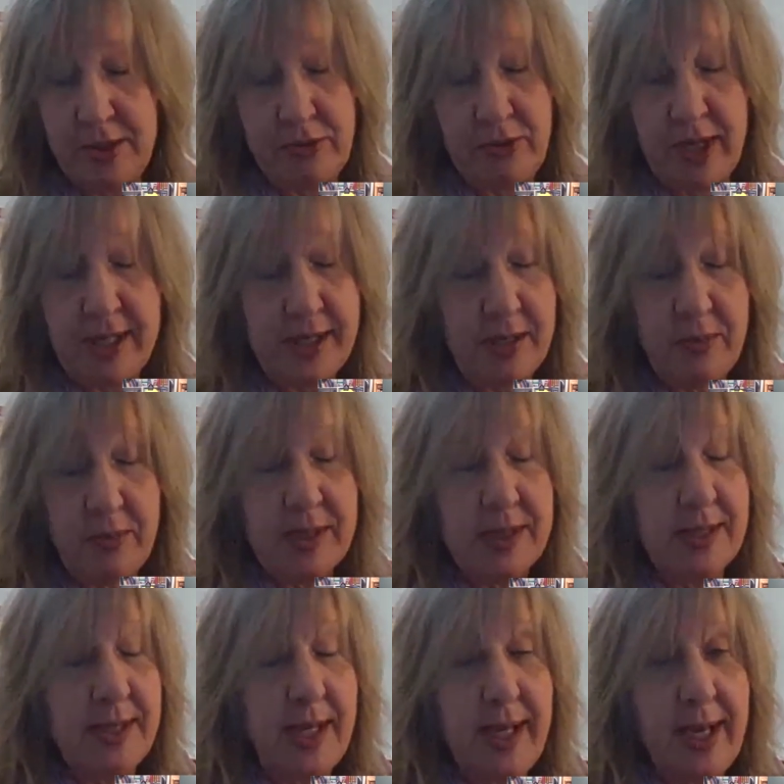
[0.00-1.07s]
Tracey
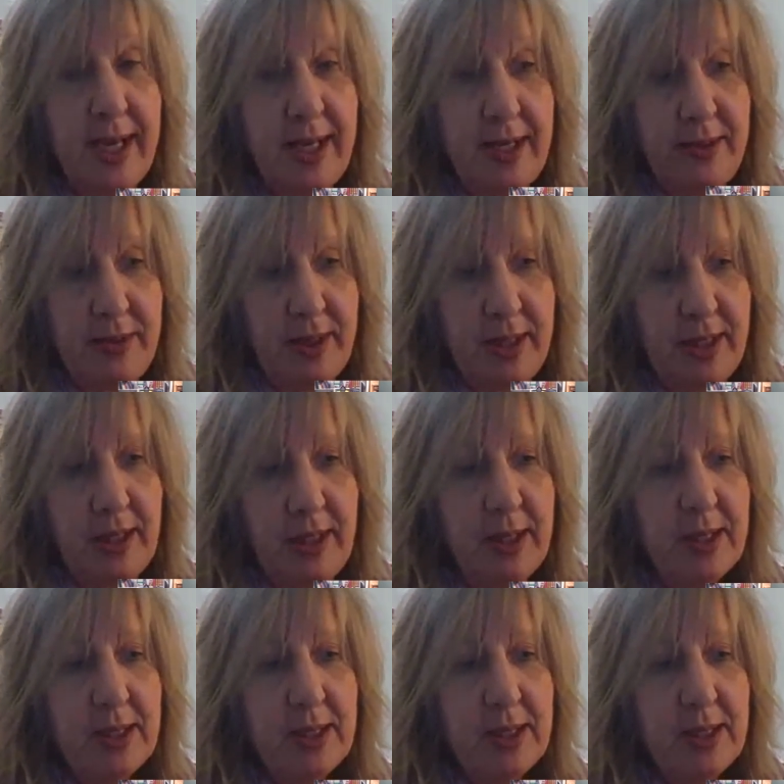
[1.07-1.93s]
wasn't saying anything.